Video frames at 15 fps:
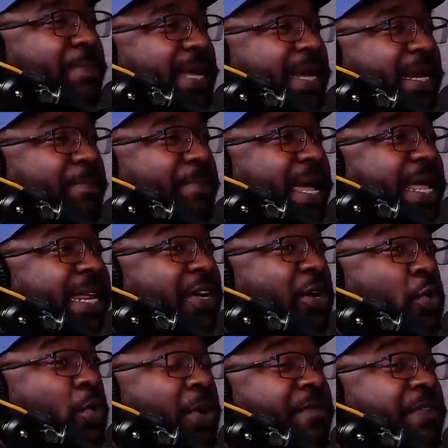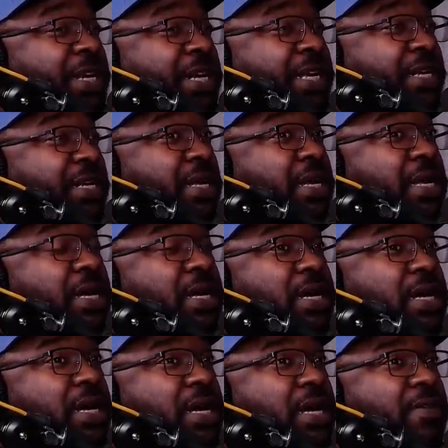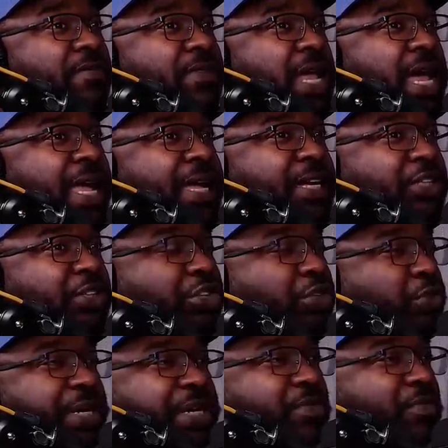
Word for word: petty, petty equivalent of like shooting